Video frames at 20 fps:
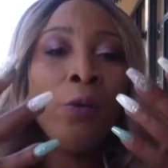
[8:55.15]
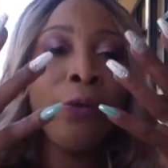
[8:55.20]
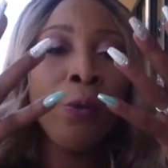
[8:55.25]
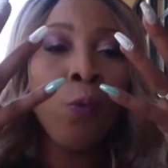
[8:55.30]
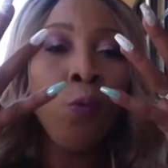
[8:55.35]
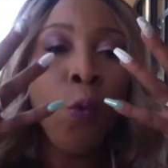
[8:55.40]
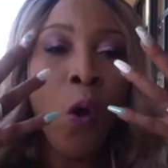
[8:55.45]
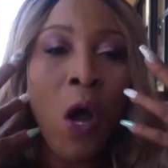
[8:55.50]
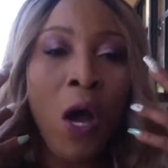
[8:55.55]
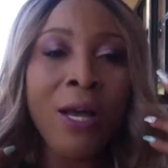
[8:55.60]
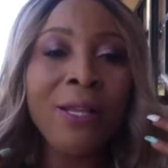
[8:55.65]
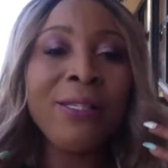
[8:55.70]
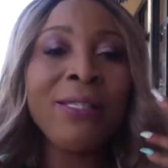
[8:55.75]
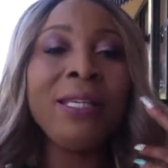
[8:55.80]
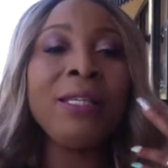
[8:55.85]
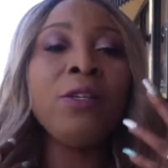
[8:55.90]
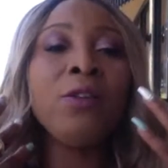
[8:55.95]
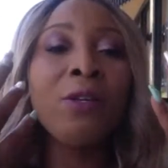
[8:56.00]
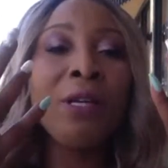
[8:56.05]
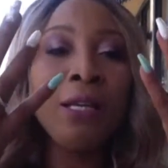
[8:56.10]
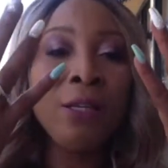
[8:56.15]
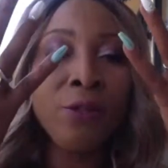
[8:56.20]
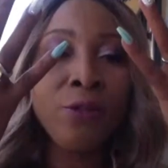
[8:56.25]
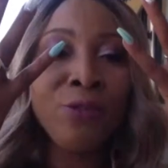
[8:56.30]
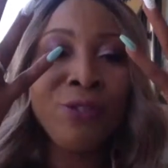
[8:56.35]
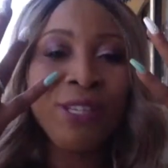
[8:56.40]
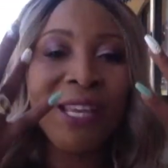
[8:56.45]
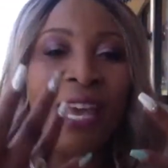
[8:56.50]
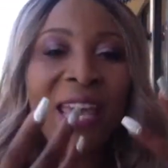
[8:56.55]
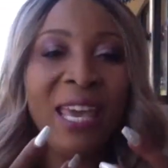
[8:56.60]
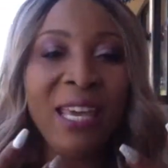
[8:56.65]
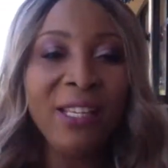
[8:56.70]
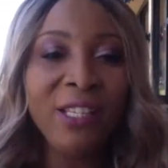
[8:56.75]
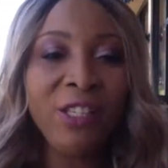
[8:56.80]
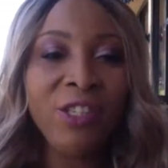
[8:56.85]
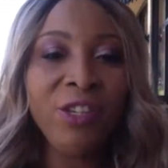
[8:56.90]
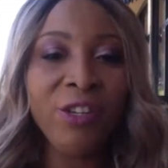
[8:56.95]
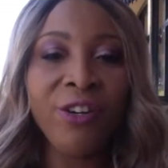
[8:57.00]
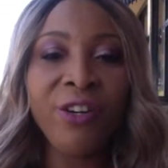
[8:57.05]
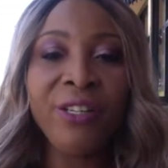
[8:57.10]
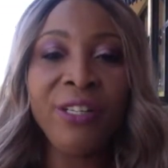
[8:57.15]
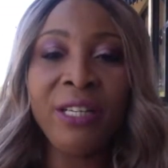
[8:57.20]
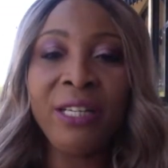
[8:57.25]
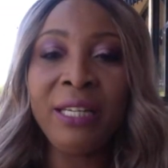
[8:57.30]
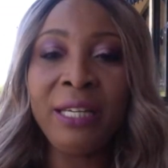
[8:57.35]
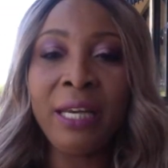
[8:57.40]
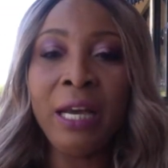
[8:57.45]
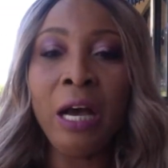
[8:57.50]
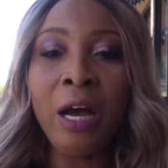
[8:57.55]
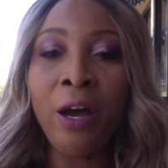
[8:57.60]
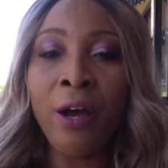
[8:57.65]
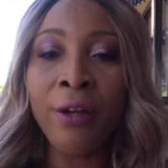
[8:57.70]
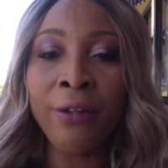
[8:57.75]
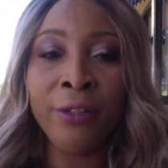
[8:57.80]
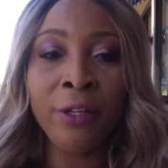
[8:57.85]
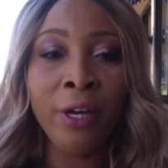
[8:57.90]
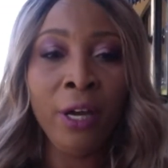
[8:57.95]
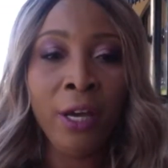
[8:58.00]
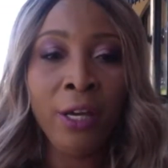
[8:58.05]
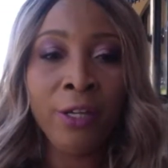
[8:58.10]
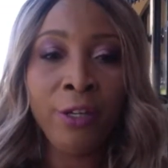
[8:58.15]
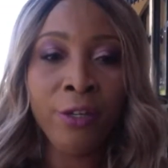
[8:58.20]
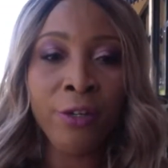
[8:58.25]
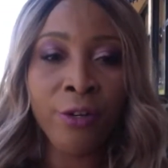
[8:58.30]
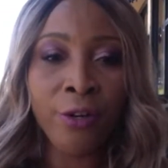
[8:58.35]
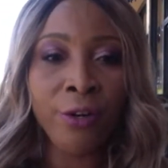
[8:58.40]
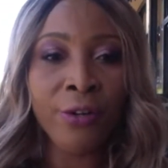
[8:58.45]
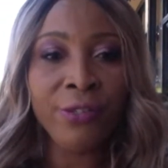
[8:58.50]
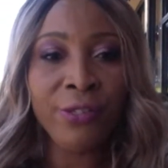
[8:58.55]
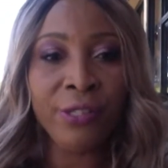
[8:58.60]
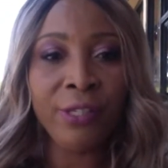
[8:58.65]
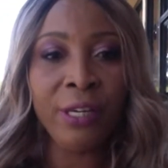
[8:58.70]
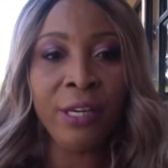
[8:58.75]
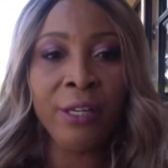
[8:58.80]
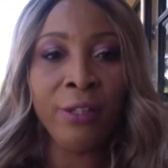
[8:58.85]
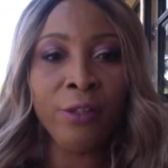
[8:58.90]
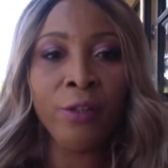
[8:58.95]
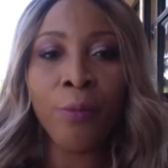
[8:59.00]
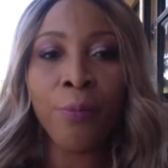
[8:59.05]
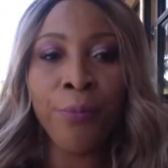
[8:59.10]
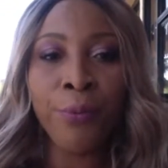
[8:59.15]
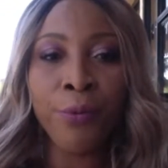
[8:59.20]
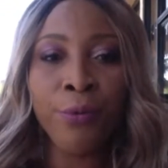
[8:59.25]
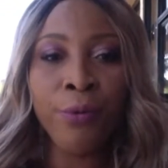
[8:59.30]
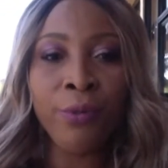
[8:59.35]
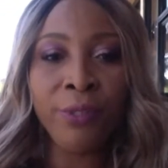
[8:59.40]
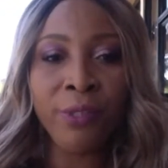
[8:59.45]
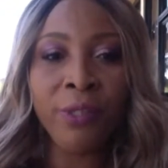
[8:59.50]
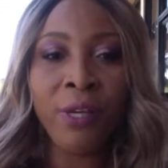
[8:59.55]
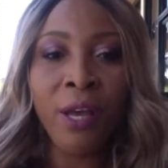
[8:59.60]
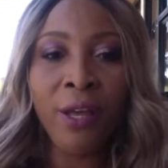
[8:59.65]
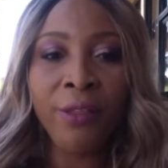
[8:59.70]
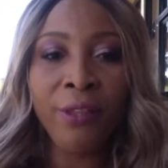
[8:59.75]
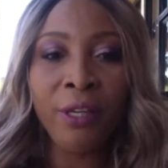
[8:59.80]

the ones that you can use externally on your skin to boost